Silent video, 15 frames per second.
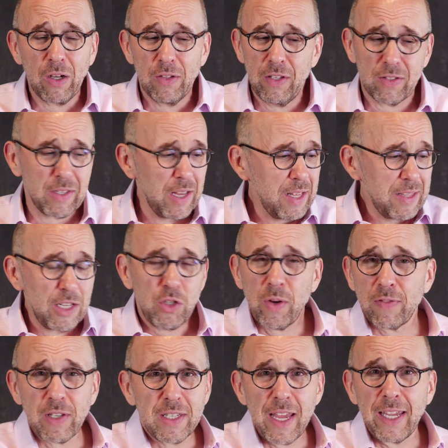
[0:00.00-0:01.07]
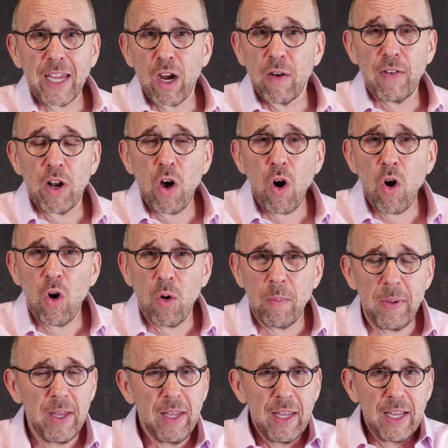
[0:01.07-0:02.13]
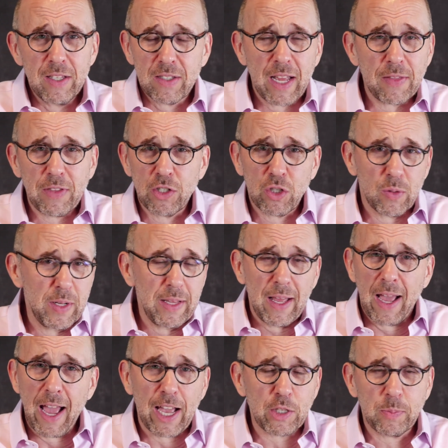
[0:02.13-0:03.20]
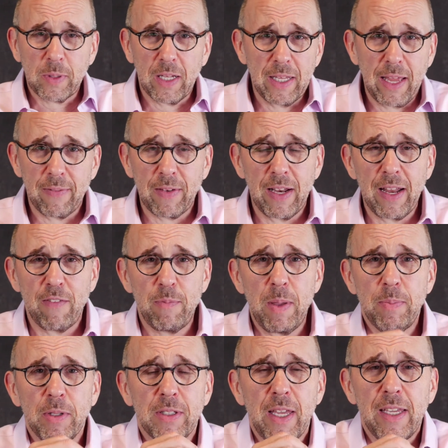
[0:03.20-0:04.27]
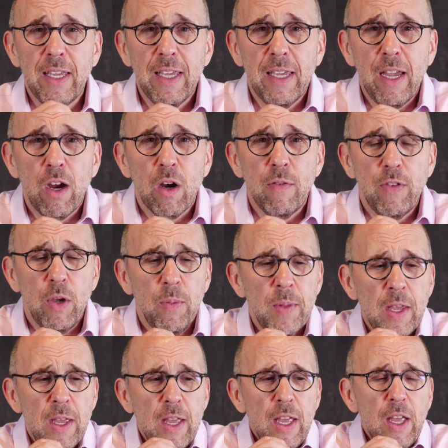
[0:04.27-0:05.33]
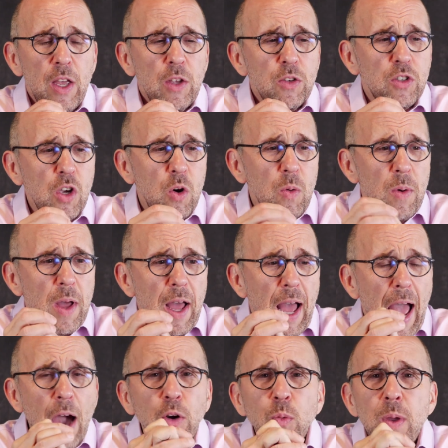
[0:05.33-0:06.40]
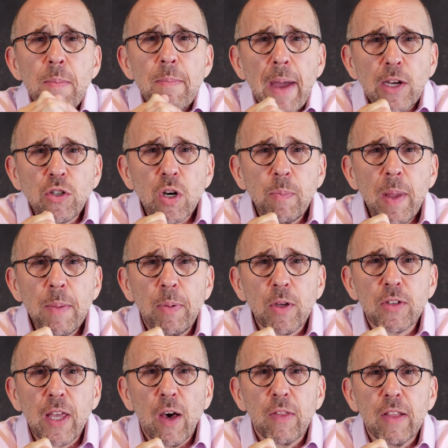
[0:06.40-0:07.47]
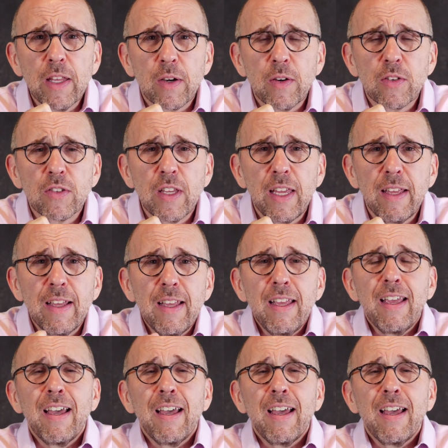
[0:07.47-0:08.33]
illness that you have to take care of at home, it's not that you're in the hospital and have people taking care of you. So how do we measure people's health literacy?